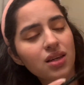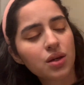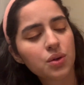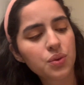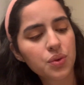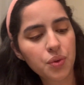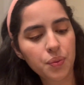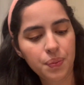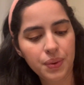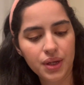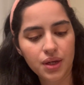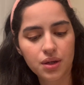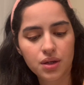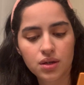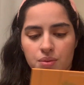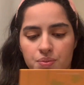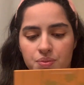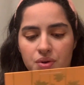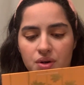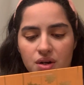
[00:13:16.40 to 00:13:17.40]
it will be
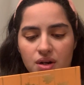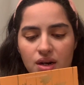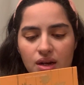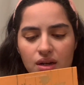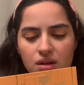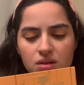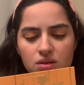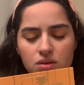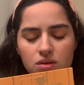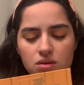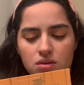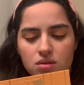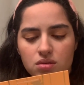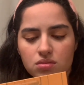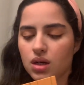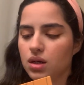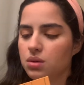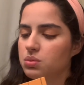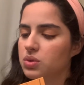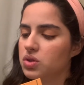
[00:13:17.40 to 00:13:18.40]
pronounced.
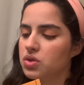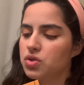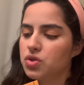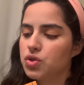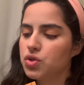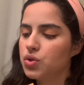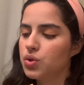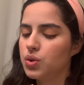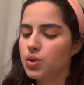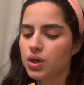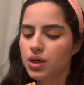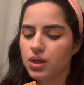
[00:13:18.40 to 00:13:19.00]
I'm not sure.